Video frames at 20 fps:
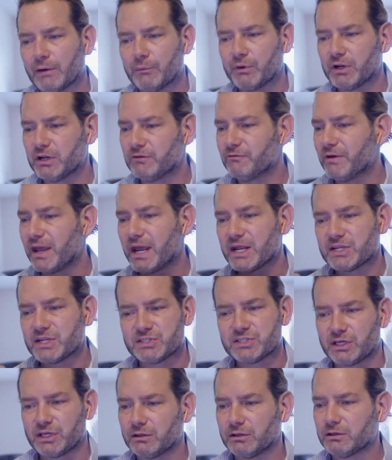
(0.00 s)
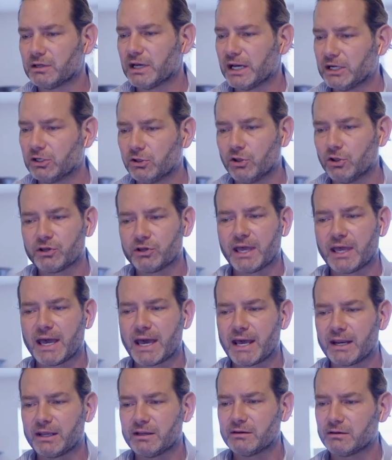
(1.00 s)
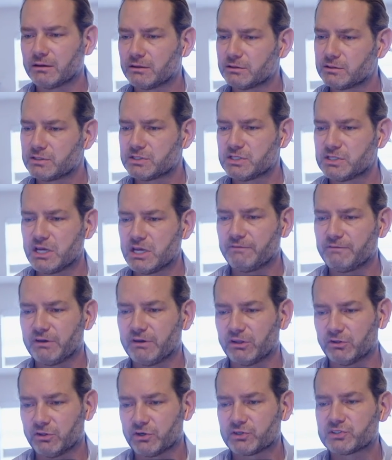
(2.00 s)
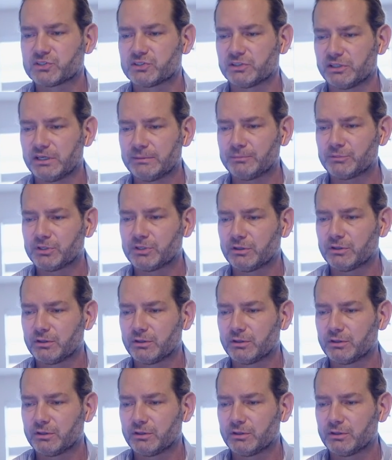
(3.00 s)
ever think we'd be talking about CyberSight bringing AI to the world?